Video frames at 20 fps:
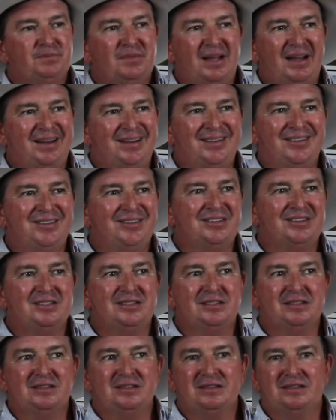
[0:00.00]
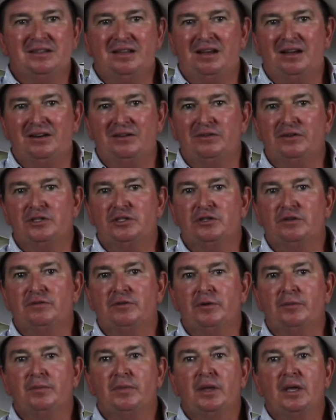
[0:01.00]
hundreds and hundreds of
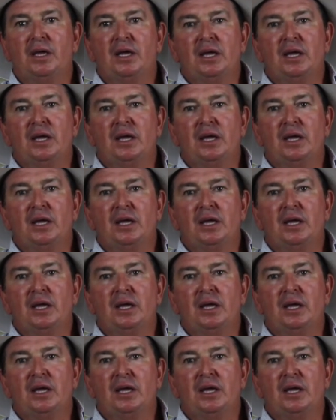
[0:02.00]
them.